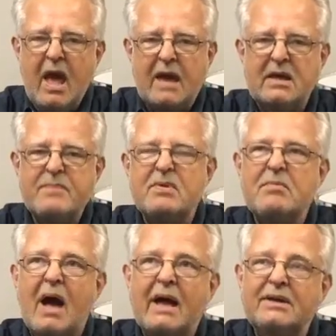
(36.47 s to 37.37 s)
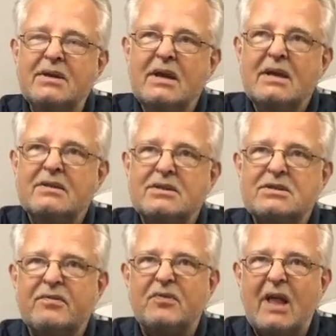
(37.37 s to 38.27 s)
And keep in mind, this
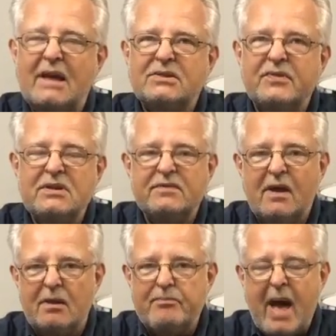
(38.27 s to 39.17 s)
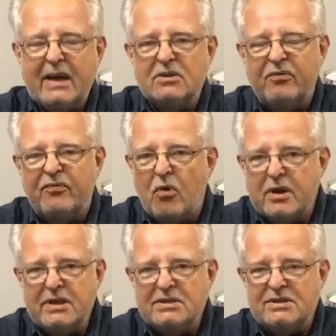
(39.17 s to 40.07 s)
is a philosophy developed back in the
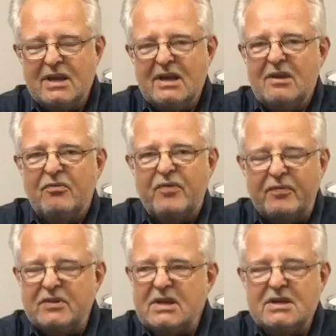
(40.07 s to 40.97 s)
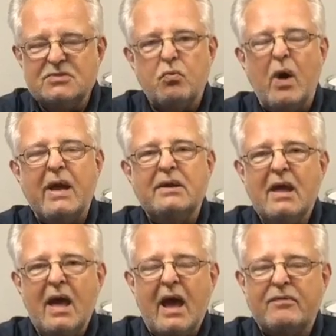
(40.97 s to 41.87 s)
40s, 50s,
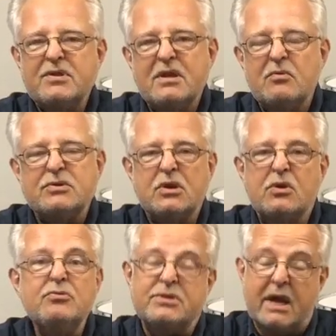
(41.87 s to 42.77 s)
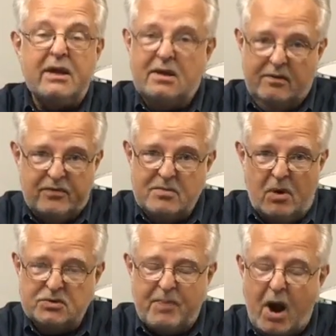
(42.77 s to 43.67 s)
when everything was acoustic for the
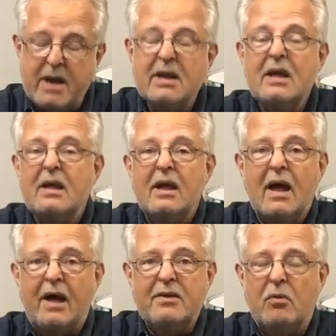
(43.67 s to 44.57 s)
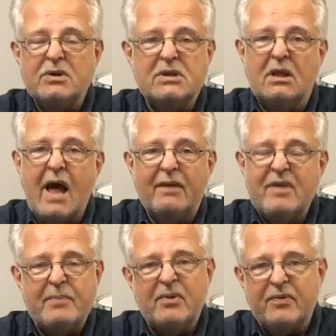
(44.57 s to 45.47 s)
most part. There wasn't a lot
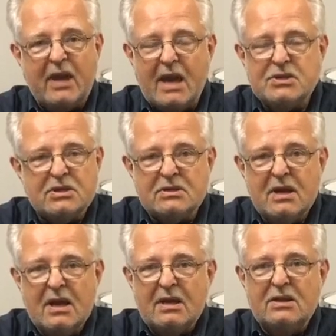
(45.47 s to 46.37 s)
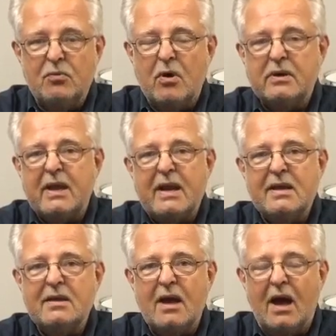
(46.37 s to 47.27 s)
of amplification. You weren't
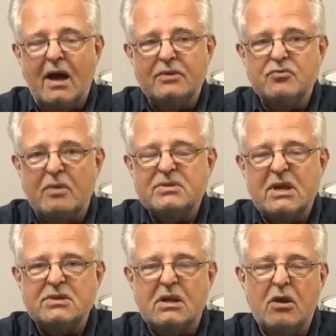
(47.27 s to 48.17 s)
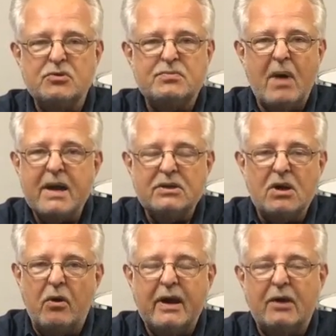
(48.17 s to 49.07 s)
getting drum sets close
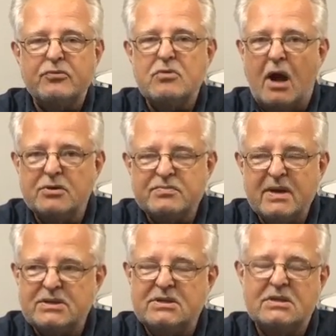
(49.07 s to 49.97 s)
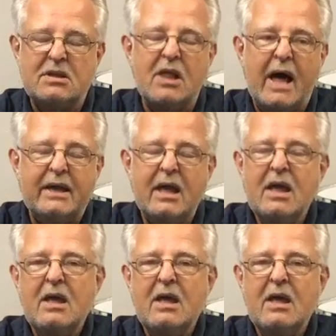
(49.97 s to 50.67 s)
mic'd going out through house mixes and the like.